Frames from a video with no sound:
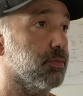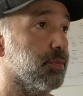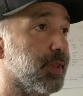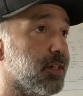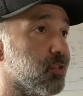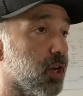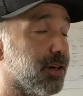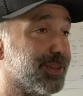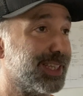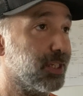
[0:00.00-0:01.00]
There's
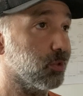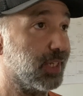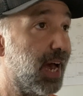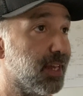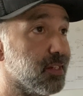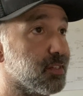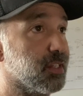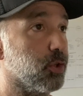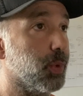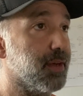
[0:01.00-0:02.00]
often little guidance in
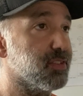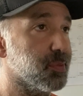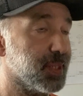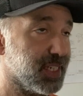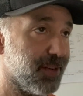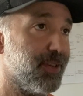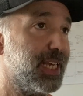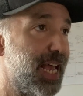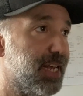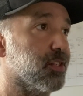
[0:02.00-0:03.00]
the way of specific
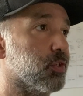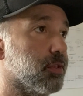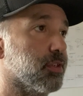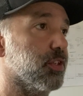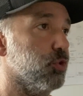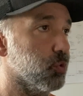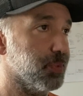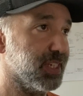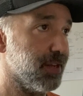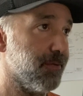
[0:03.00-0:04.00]
answers to
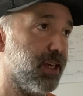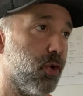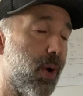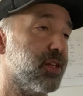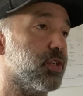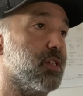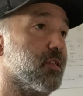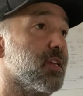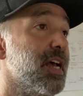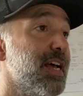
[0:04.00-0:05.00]
specific questions